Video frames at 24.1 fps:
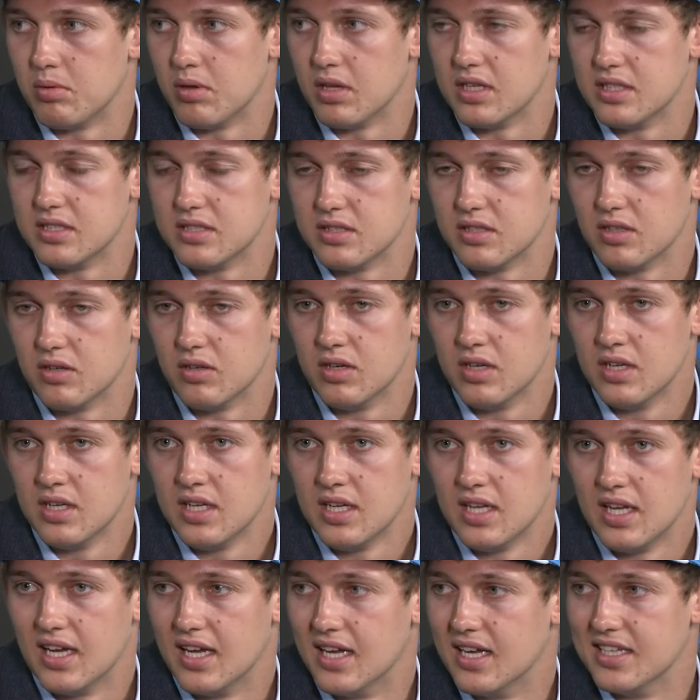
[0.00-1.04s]
place. So
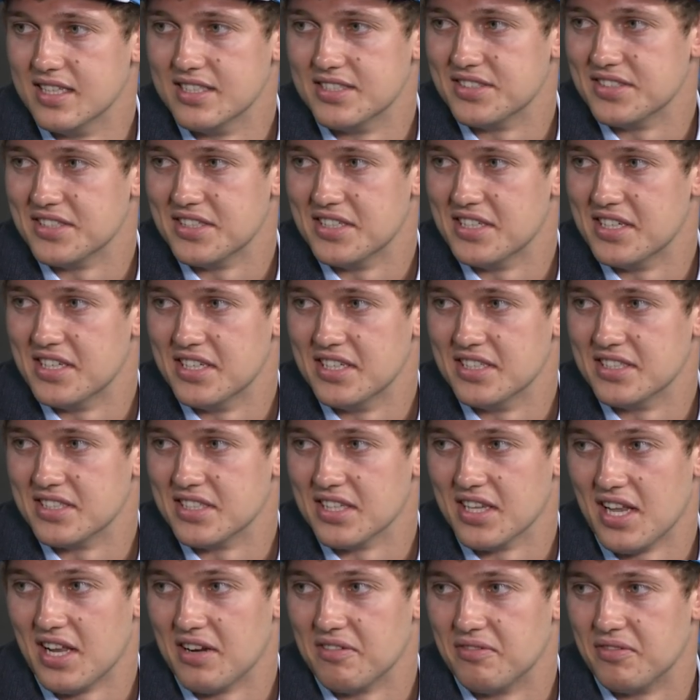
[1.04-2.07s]
it's a
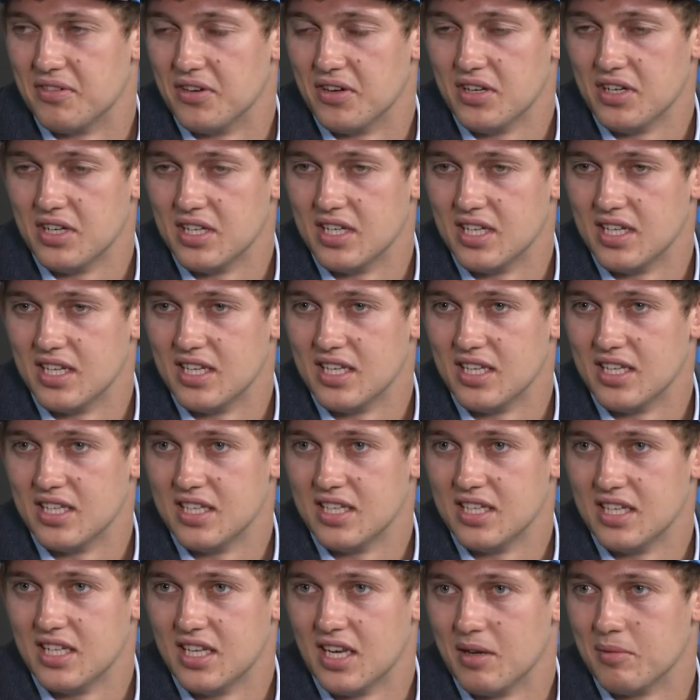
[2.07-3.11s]
lot of fun
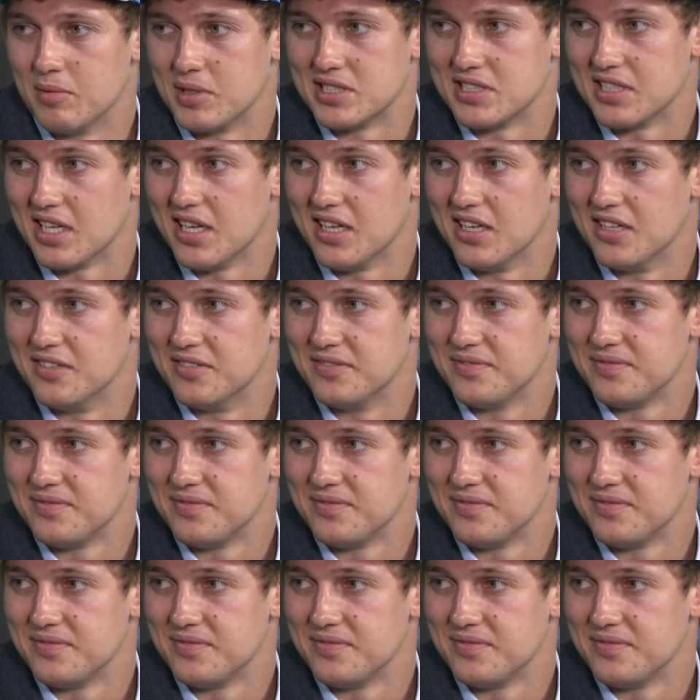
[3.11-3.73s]
and I'm excited.